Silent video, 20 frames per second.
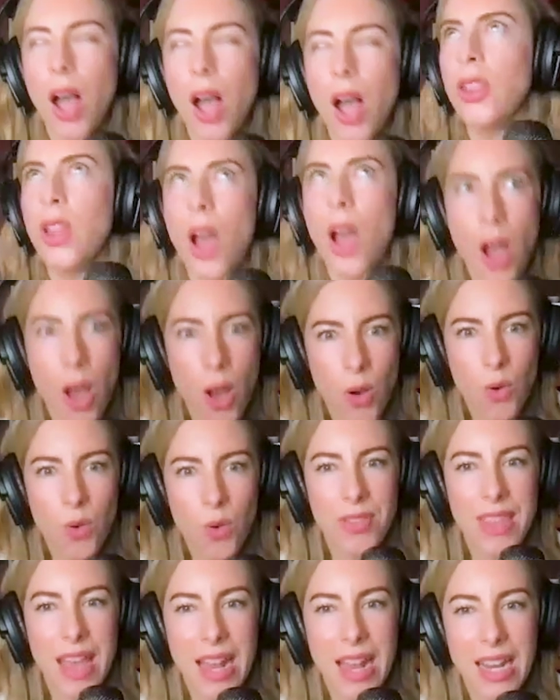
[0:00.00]

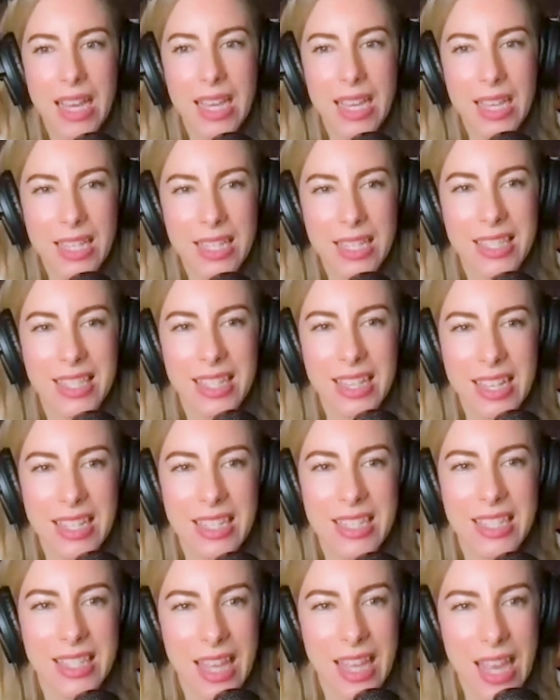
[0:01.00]
hello, that is
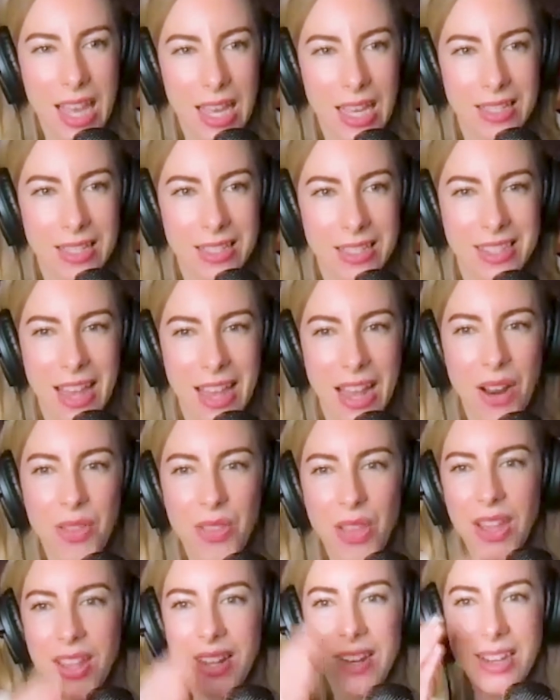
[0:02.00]
these things.
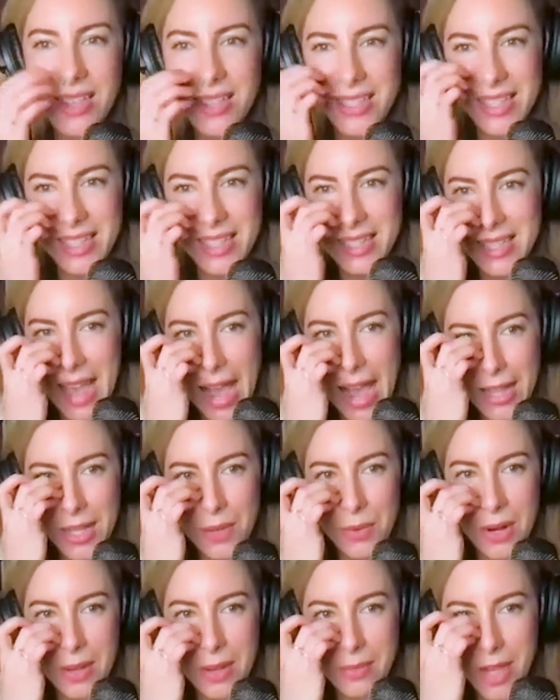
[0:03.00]
That is
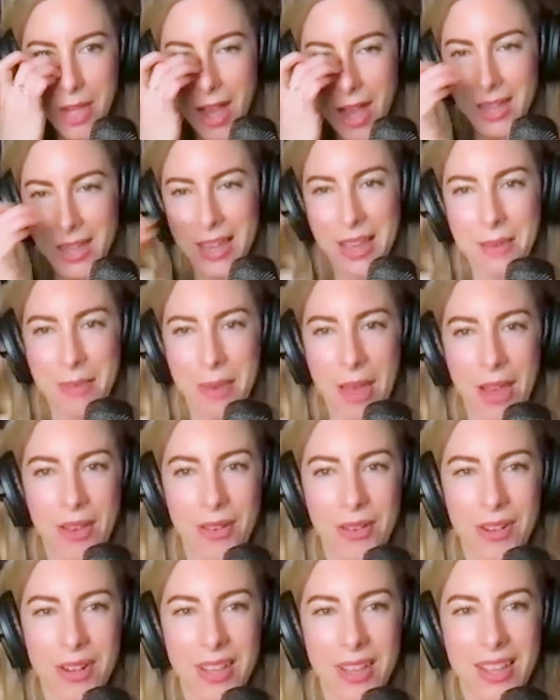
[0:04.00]
exactly what I'm talking
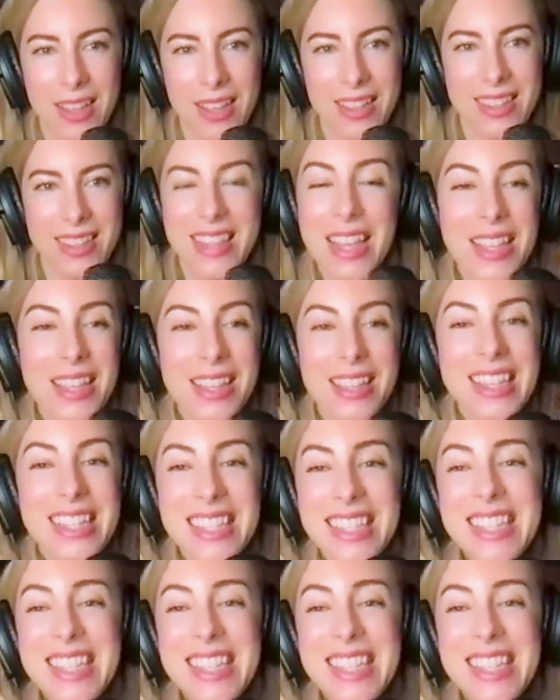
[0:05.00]
about. That this